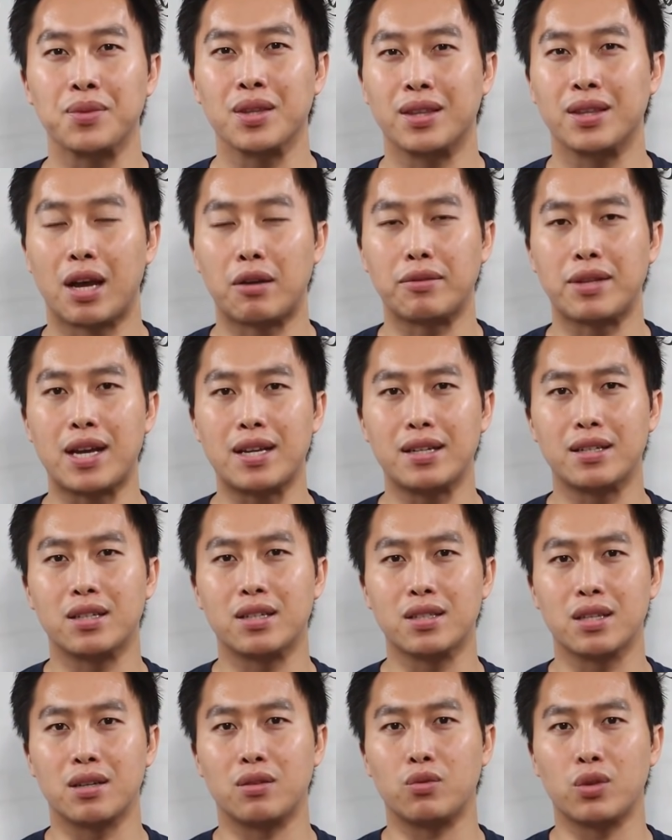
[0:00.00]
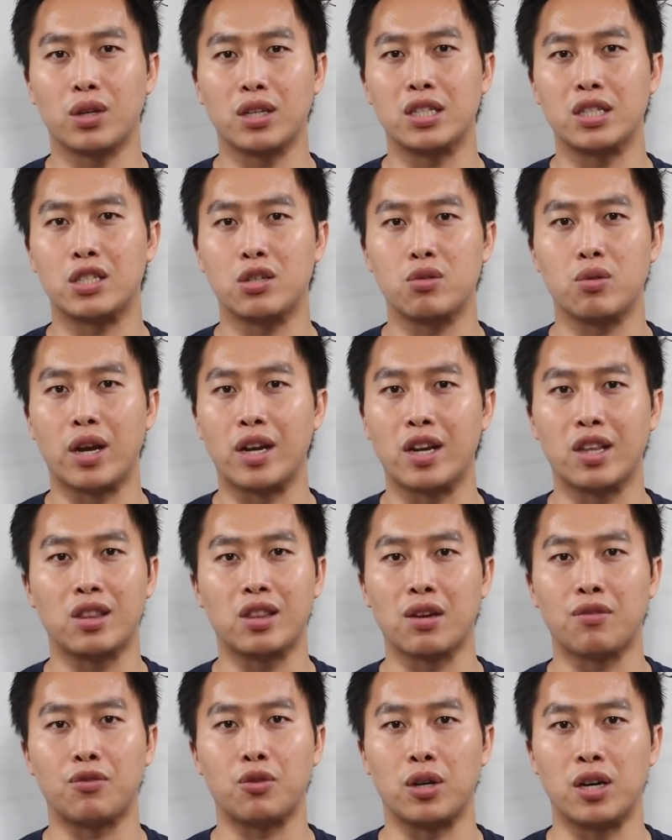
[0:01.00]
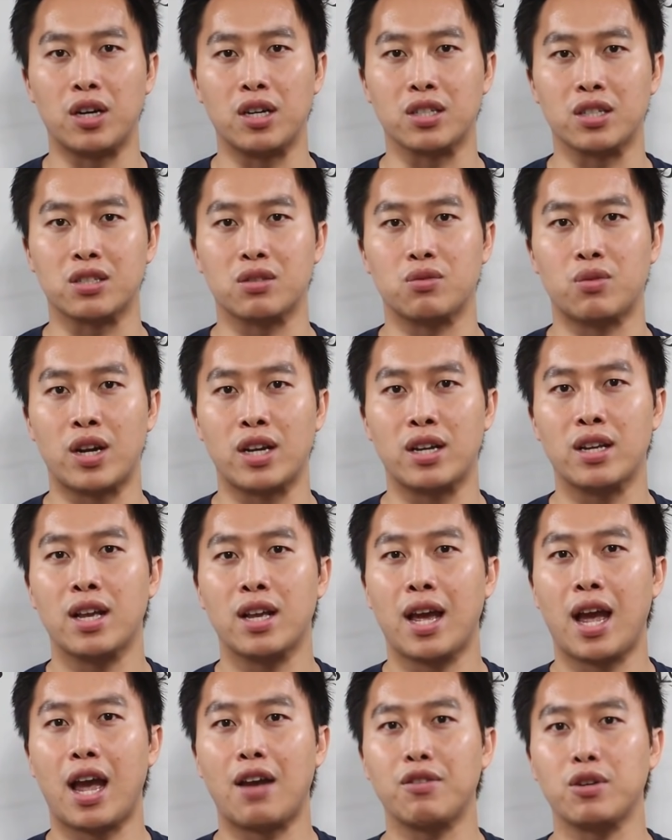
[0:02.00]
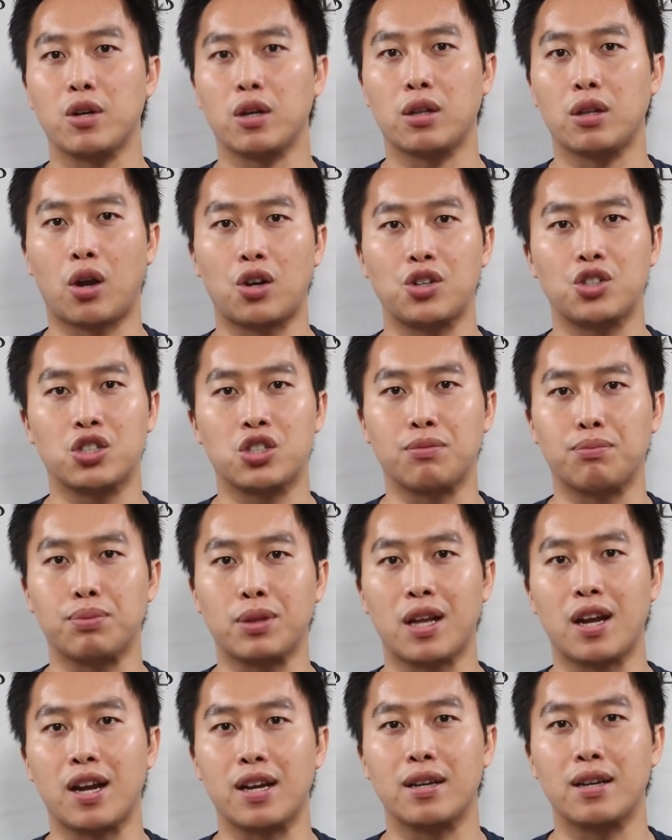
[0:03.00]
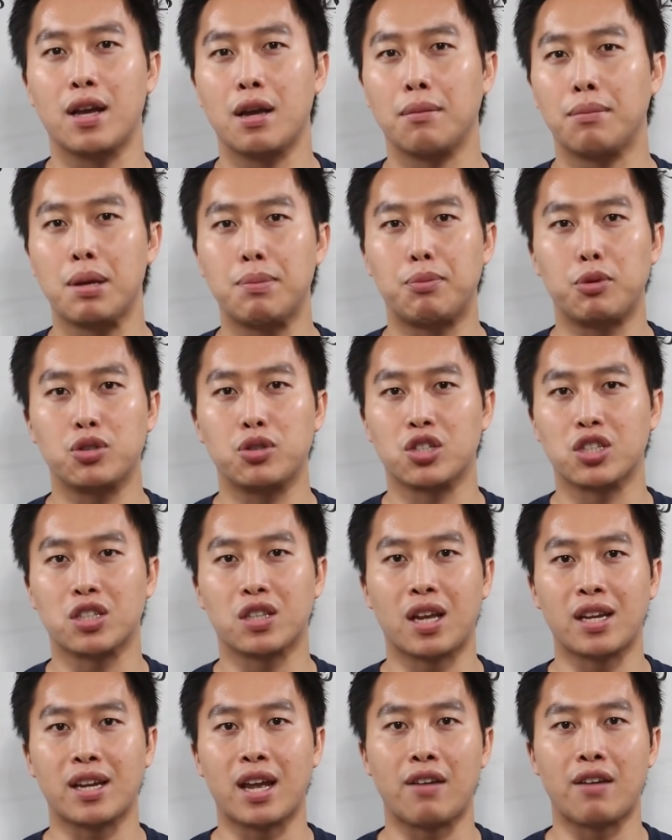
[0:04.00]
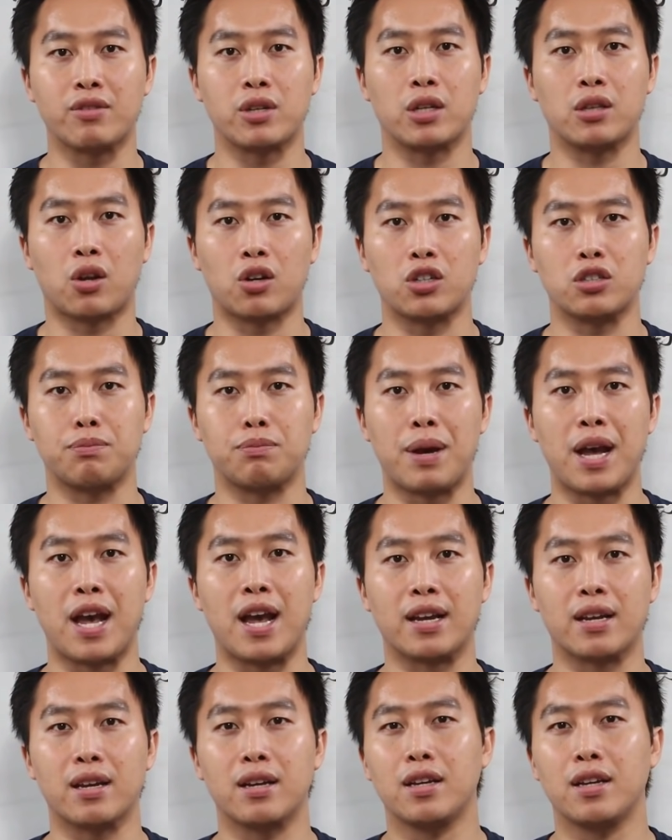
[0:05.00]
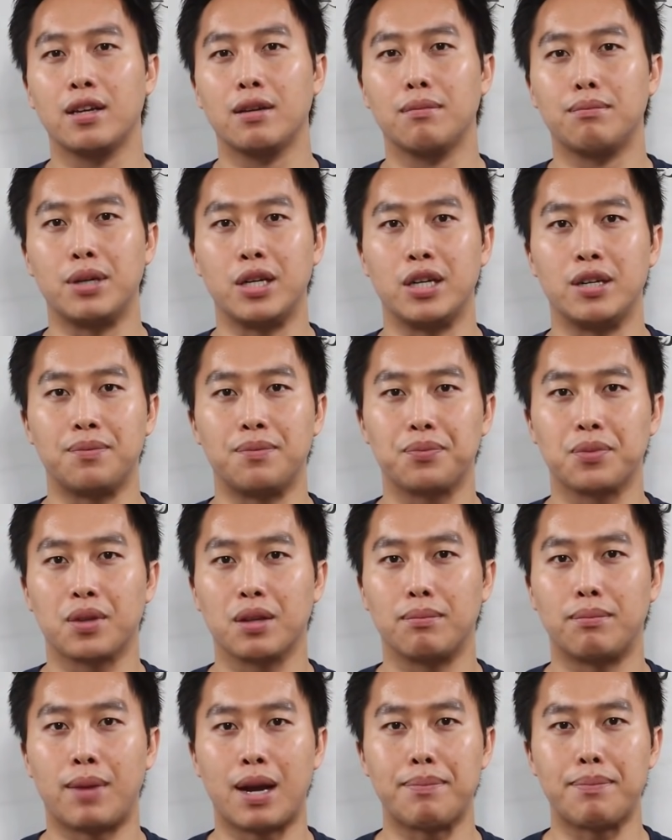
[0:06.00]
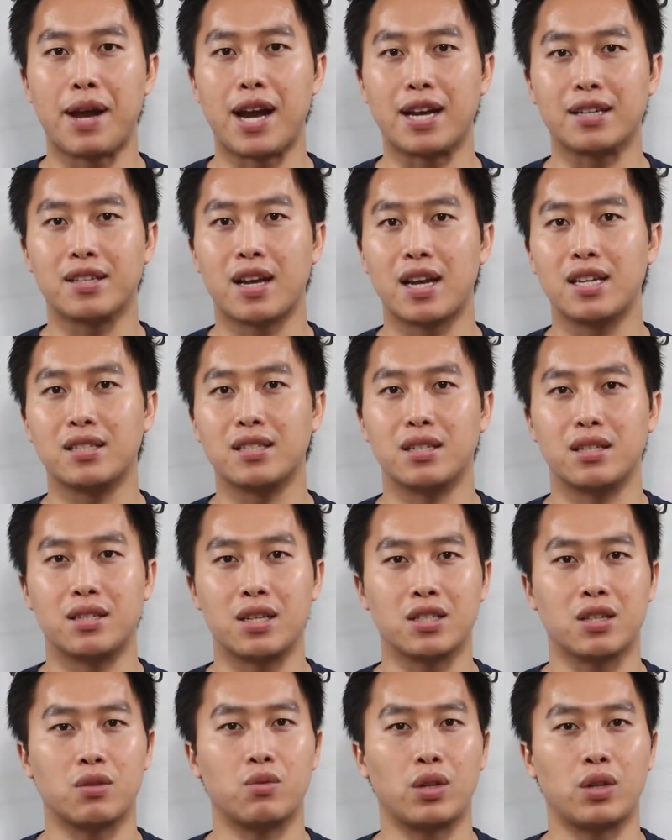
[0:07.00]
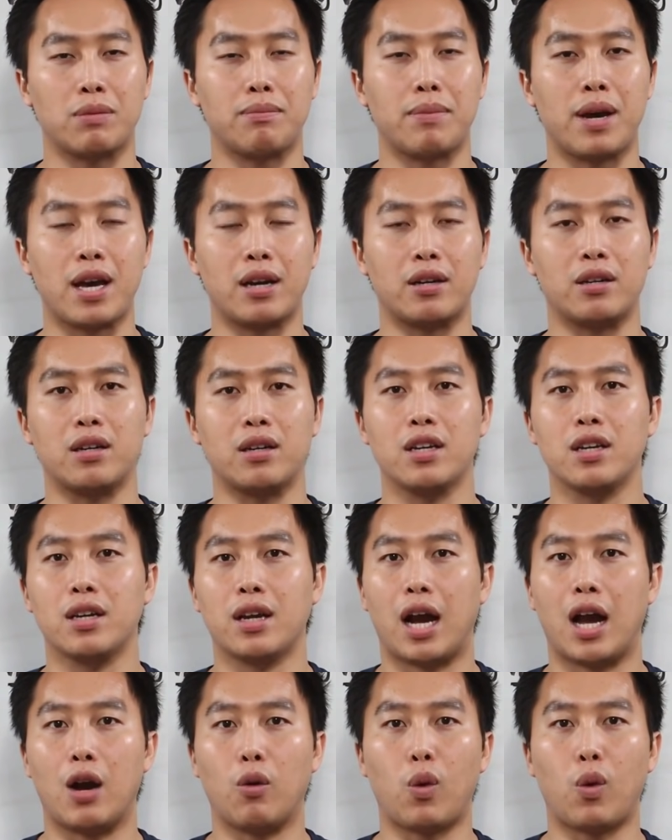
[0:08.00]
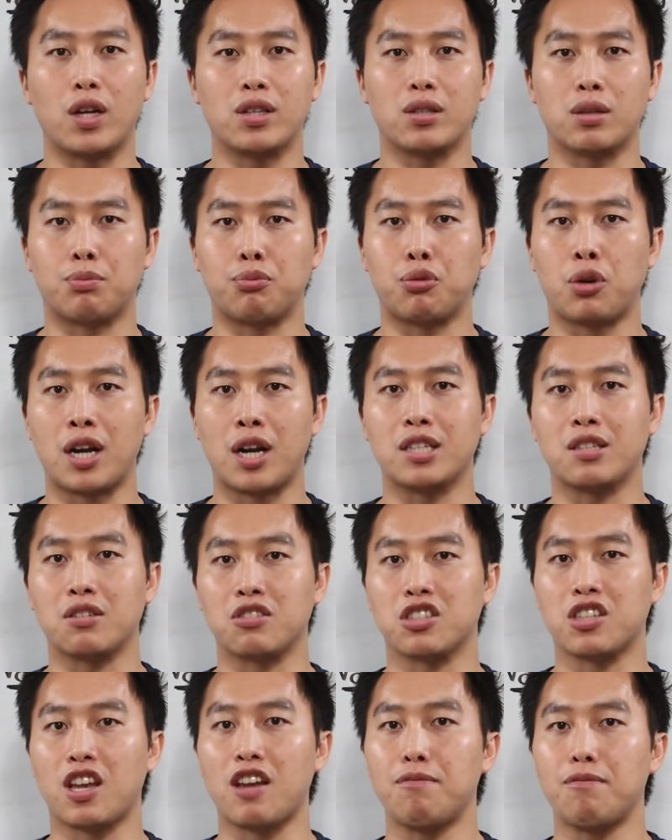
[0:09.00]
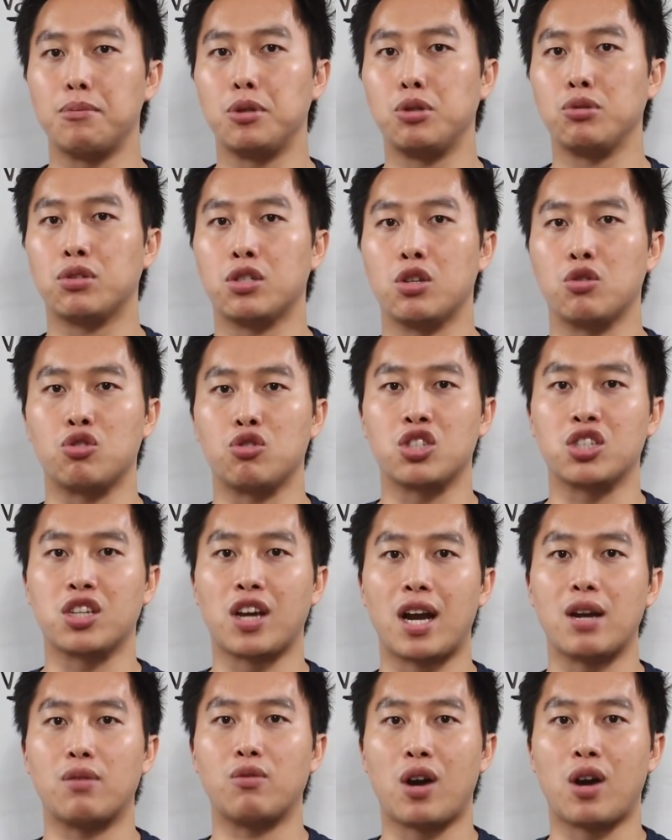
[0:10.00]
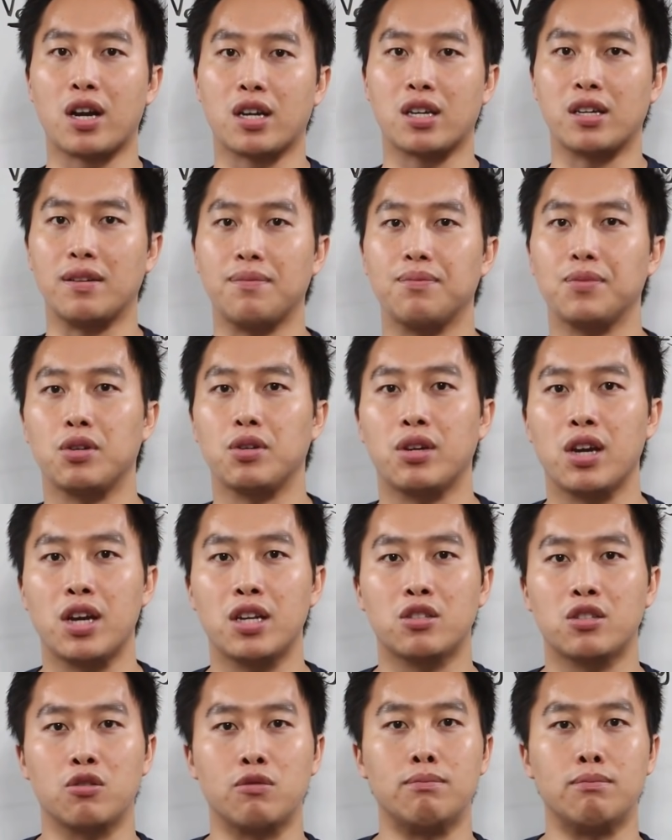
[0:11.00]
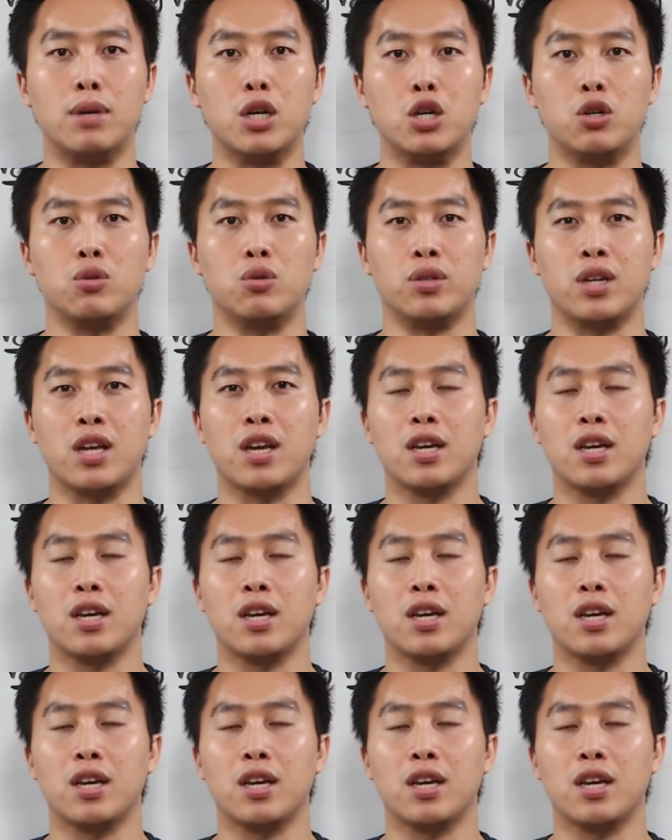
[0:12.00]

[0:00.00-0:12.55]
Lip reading: Now, that doesn't really do anything for us, right? Having a large supply. People just like having a large bag, but my bag size doesn't really matter. I want the price of SafeMoon to skyrocket, okay, to moon.